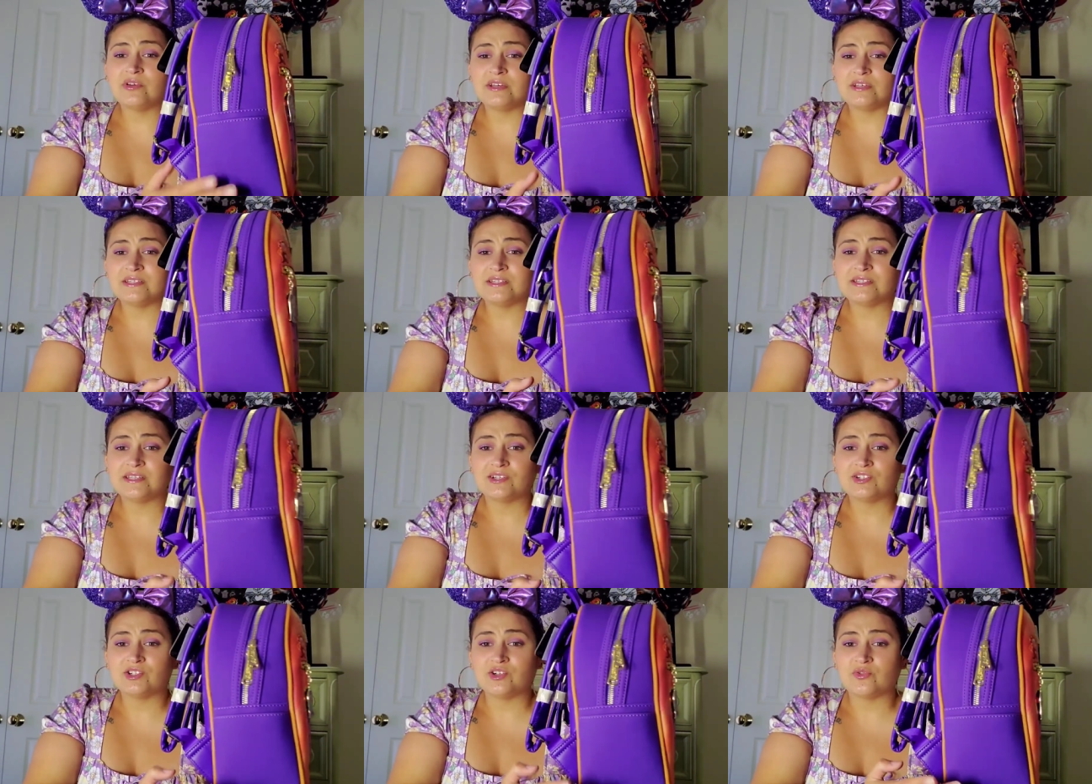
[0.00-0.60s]
is
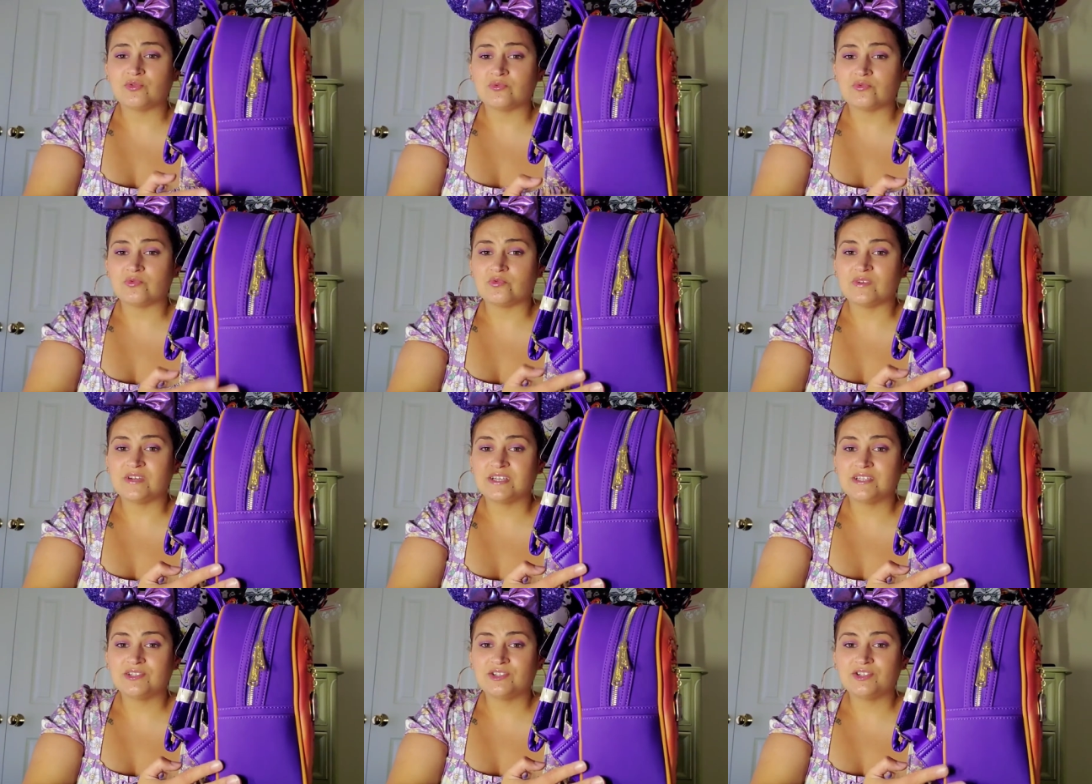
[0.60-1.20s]
such a
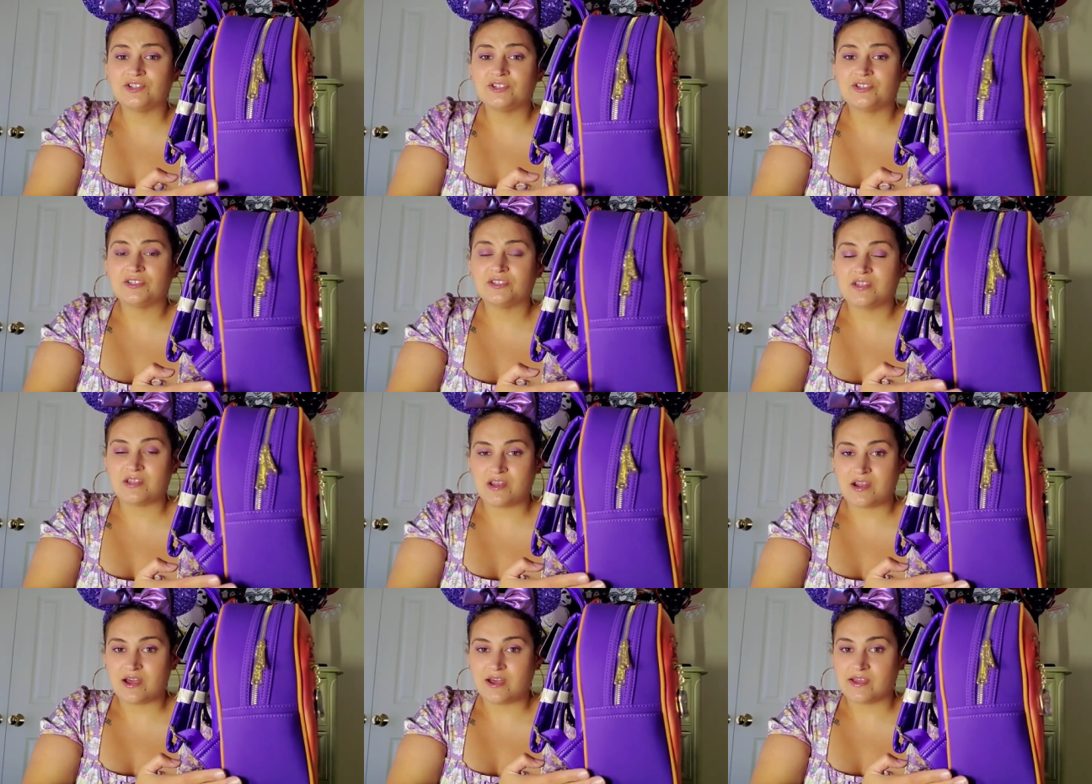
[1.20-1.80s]
rich,
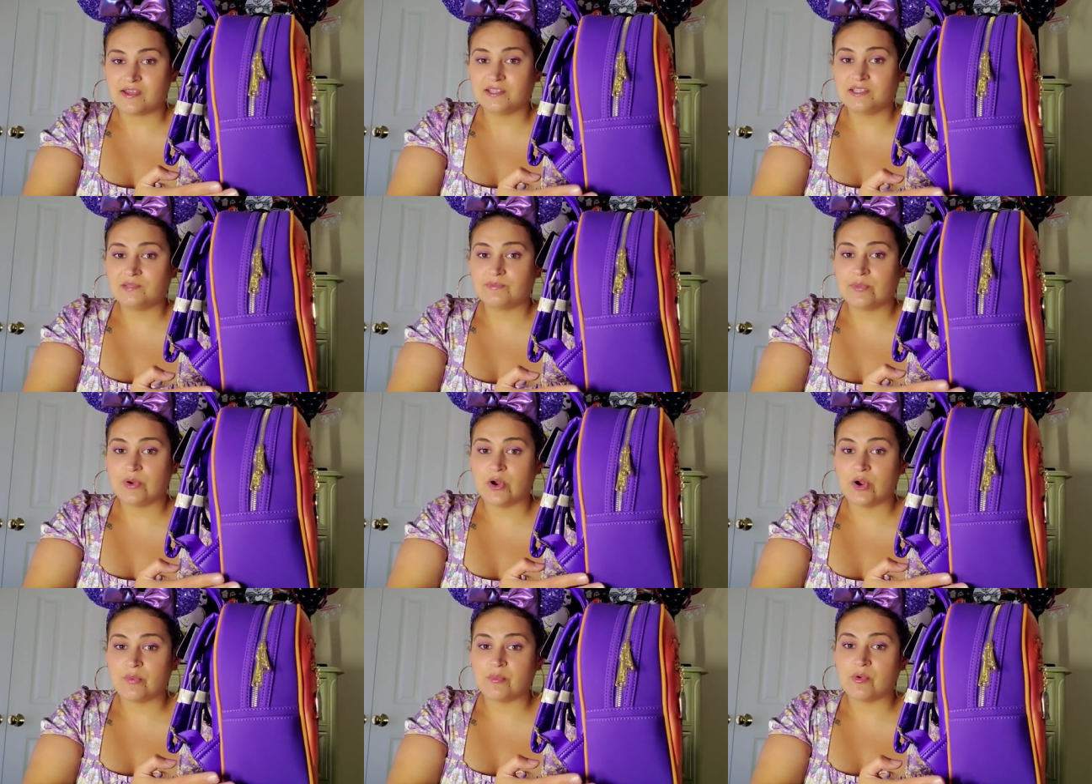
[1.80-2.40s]
nice
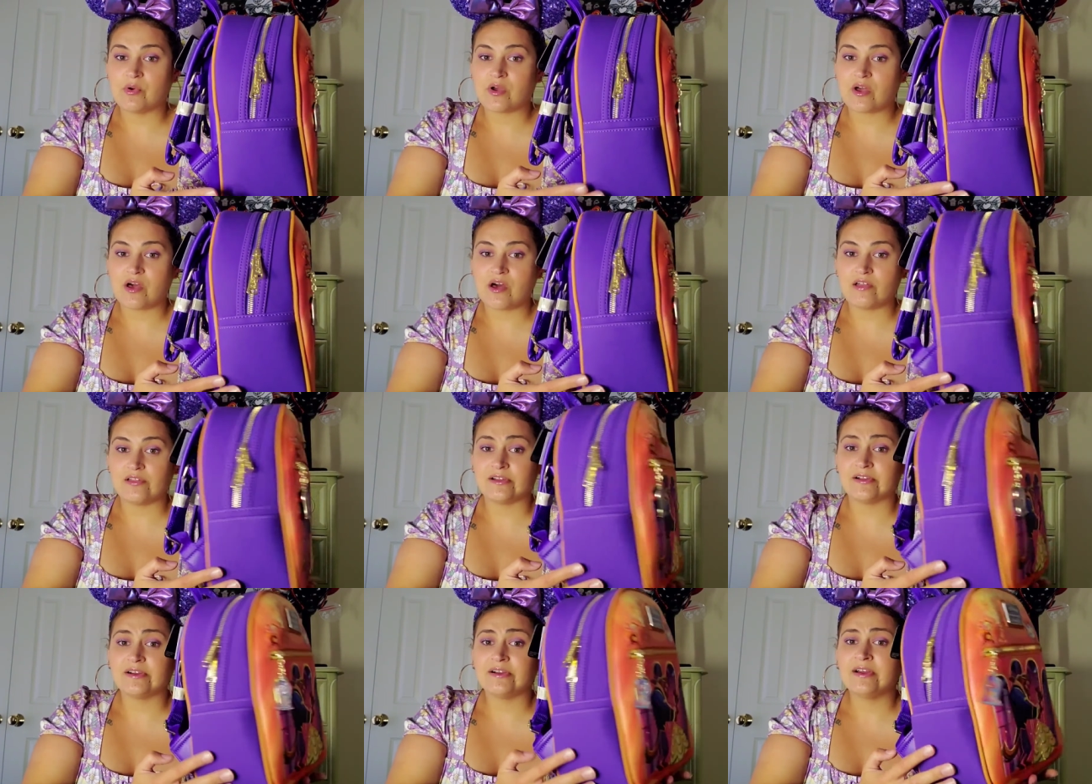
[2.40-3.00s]
purple
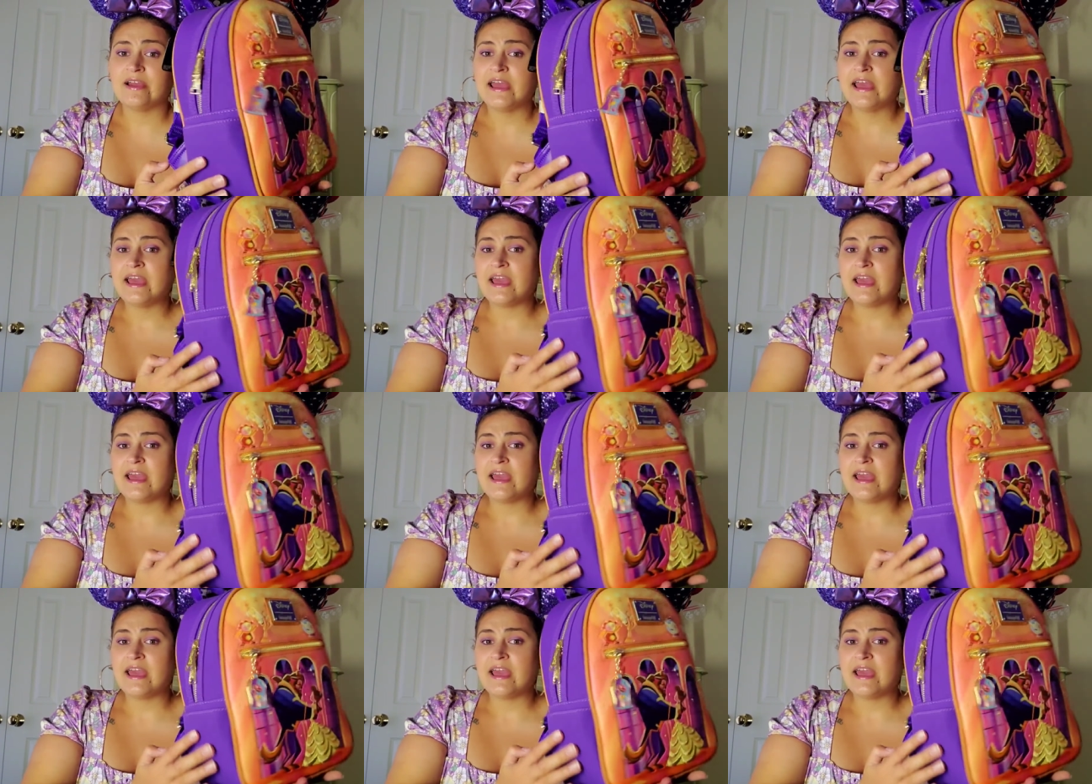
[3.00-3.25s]
color.